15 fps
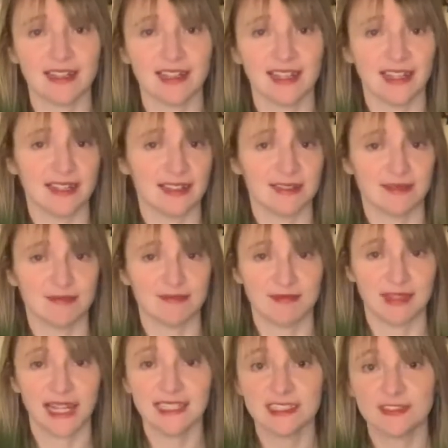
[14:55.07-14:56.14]
Like
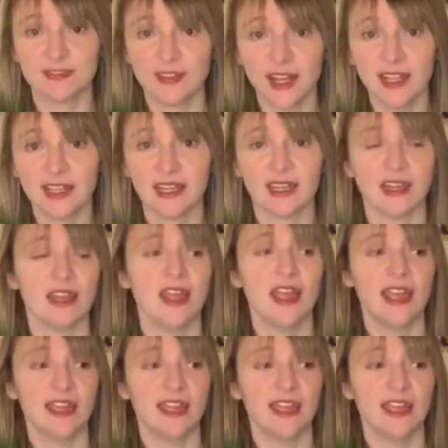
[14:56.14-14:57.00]
that's fine.